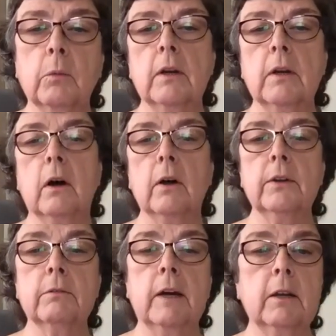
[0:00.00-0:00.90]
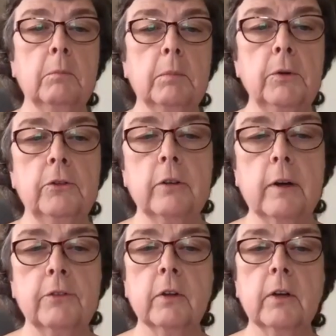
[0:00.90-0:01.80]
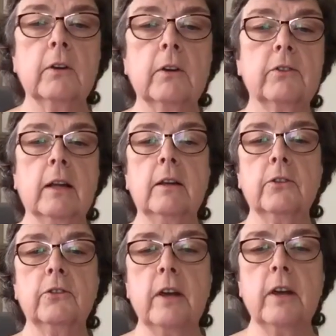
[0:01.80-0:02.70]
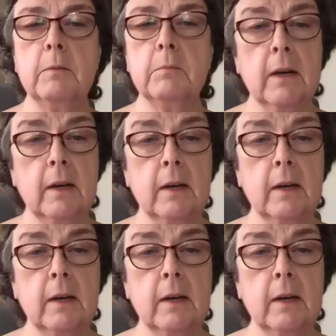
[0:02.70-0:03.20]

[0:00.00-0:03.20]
Wouldn't all the red and blue shifts look exactly the same